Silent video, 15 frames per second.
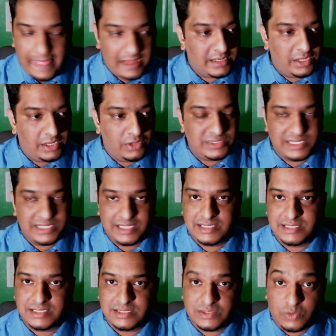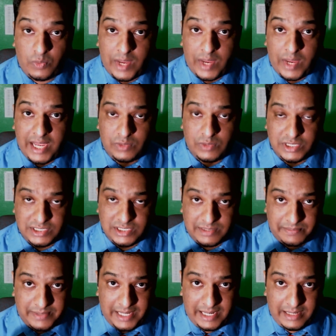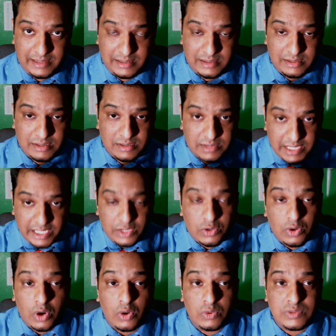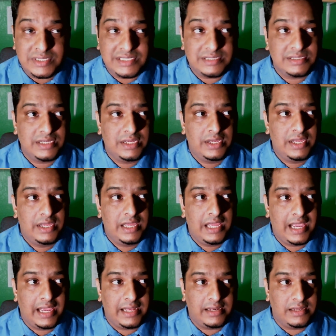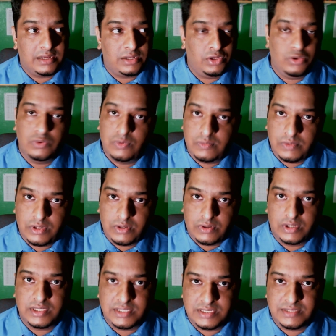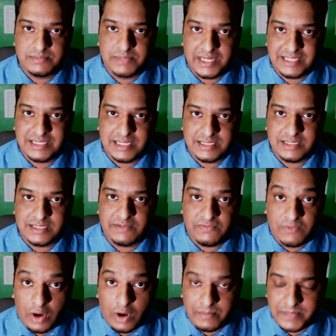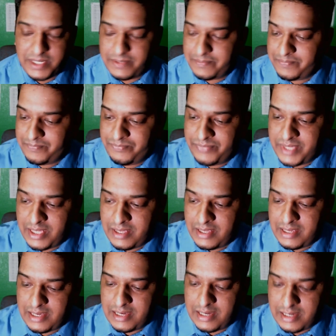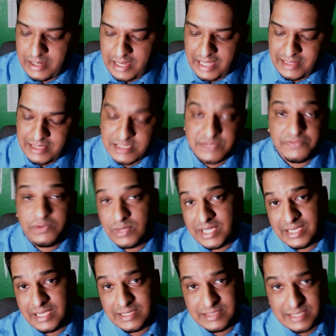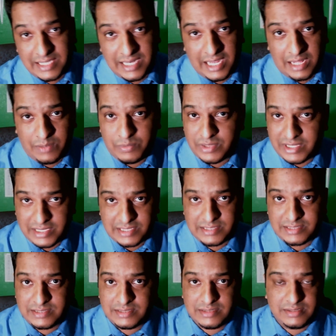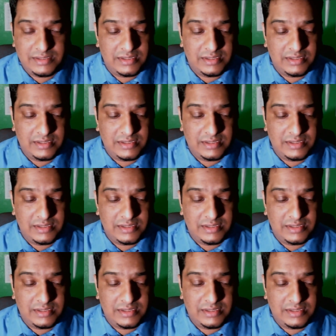Neurogenesis is the way in which the brain regrows and new neurons, brain cells are formed. And there's a few things that help with this.